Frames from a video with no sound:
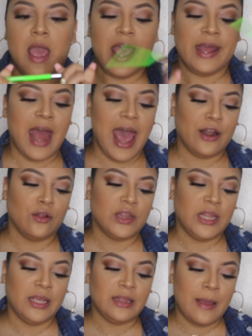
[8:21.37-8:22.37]
And I don't
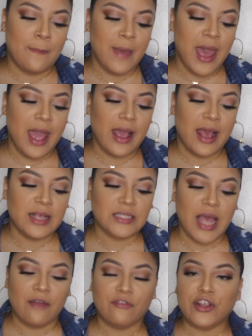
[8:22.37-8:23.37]
think that MAC has
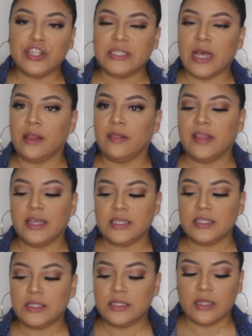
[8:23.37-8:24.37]
ever done
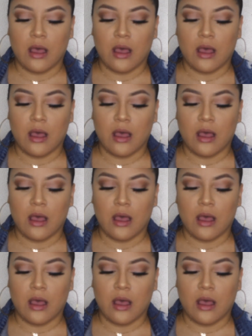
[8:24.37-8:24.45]
this